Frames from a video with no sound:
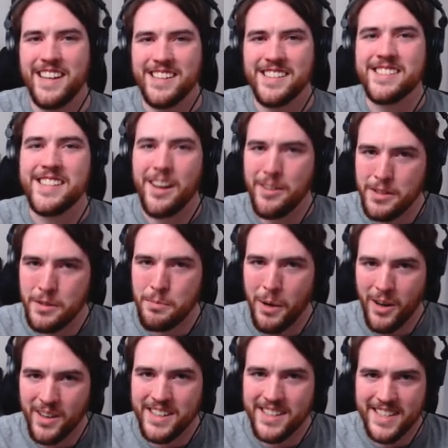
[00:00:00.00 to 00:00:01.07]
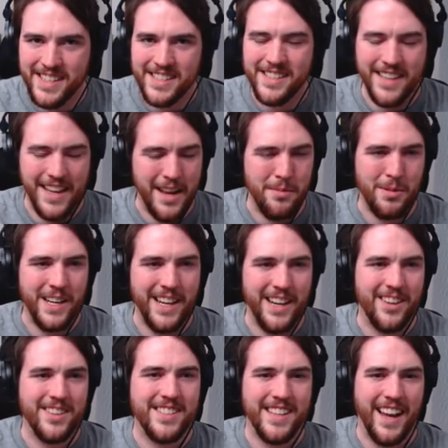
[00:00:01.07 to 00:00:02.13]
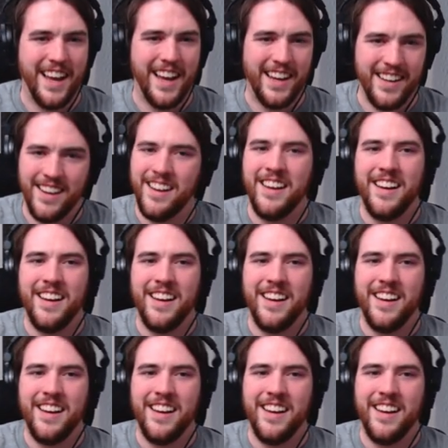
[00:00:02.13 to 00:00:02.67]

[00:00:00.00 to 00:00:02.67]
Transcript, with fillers: a South Park disclaimer here saying,